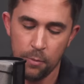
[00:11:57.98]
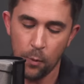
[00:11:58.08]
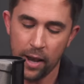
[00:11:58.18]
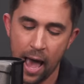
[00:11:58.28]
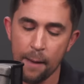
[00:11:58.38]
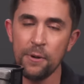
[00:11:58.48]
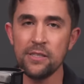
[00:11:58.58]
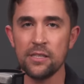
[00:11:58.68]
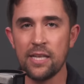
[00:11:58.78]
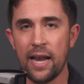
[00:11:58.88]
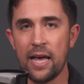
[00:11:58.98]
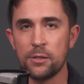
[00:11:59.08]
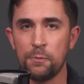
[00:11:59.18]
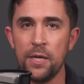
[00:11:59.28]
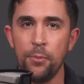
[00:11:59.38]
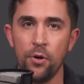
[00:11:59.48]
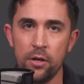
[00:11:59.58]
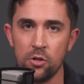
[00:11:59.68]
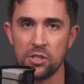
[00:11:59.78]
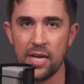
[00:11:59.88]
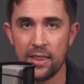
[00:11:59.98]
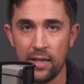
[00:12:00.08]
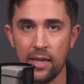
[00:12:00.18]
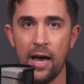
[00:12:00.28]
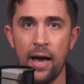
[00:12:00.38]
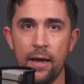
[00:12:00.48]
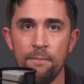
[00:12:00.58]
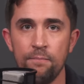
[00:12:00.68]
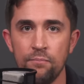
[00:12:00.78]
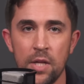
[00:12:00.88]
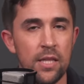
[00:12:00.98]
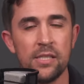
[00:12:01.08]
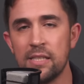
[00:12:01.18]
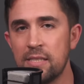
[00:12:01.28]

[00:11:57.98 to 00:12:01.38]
But what happens is that as people understand the lie, that this has